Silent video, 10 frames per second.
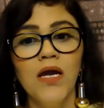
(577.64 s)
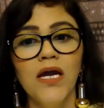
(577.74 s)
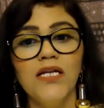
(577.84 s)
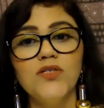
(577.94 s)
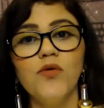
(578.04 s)

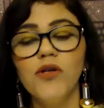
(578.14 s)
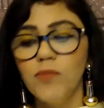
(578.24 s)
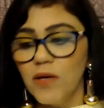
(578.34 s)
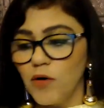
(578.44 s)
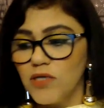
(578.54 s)
It is going to
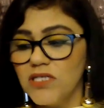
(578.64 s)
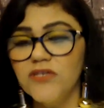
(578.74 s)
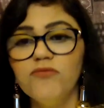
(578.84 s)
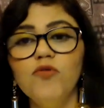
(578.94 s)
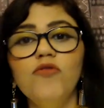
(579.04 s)
be a
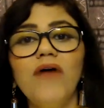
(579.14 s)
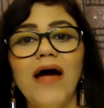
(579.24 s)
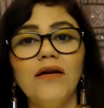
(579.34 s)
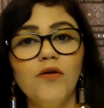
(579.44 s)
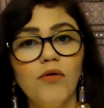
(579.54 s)
positive move,
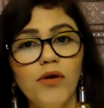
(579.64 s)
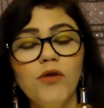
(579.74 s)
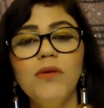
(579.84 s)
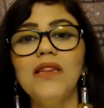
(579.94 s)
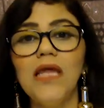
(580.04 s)
and you're going to
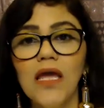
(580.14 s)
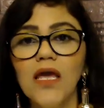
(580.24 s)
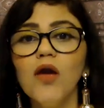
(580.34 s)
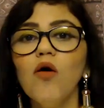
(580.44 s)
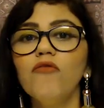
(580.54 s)
be
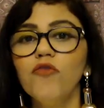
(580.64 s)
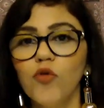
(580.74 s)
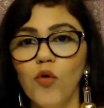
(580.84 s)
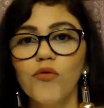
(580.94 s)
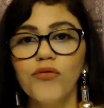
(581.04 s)
thinking of
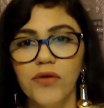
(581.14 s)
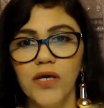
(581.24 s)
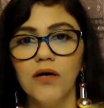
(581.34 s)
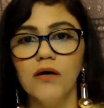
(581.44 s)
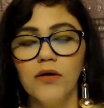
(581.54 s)
growth
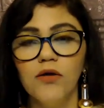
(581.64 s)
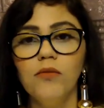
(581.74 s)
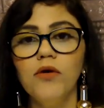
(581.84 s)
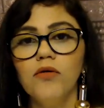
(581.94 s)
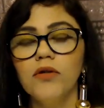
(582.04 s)
here.
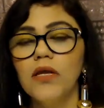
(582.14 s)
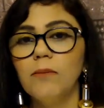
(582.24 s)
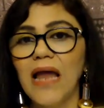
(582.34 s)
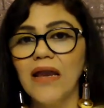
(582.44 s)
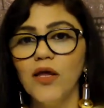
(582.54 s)
You're
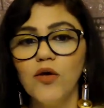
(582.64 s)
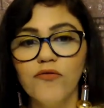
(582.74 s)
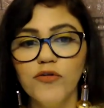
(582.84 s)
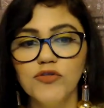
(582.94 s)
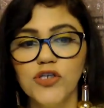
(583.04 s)
planning your
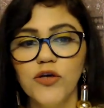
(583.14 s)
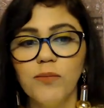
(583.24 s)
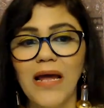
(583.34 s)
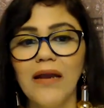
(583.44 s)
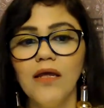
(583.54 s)
future. You're
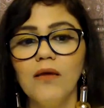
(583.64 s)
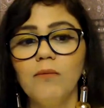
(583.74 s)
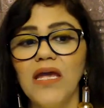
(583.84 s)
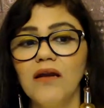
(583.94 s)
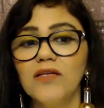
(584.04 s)
planning,
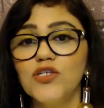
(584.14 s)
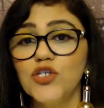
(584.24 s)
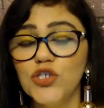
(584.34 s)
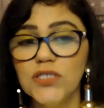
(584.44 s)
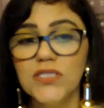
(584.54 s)
making
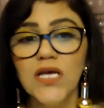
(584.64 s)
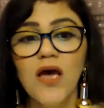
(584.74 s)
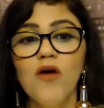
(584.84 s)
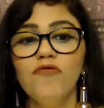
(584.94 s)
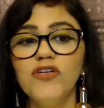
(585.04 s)
decisions
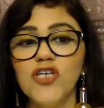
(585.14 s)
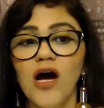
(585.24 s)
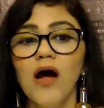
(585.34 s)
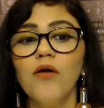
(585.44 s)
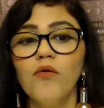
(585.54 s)
which
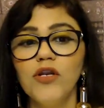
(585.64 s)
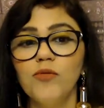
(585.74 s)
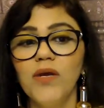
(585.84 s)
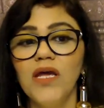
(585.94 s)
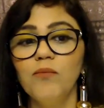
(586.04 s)
are going to
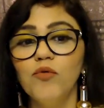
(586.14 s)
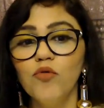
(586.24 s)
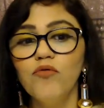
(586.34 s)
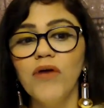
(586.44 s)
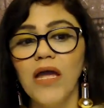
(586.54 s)
be
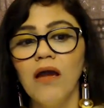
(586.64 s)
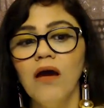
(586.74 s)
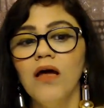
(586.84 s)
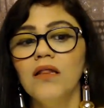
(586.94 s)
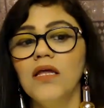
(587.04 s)
improving
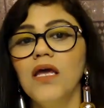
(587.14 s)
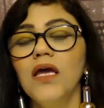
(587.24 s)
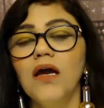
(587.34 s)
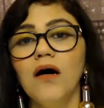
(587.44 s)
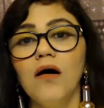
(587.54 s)

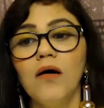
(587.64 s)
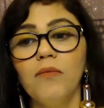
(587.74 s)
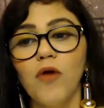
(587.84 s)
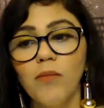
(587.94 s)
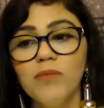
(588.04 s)
the
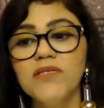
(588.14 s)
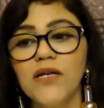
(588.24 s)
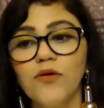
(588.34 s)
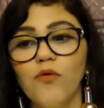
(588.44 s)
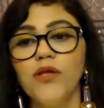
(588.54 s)
problems that
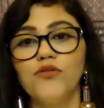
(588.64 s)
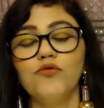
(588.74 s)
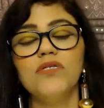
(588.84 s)
you're going through.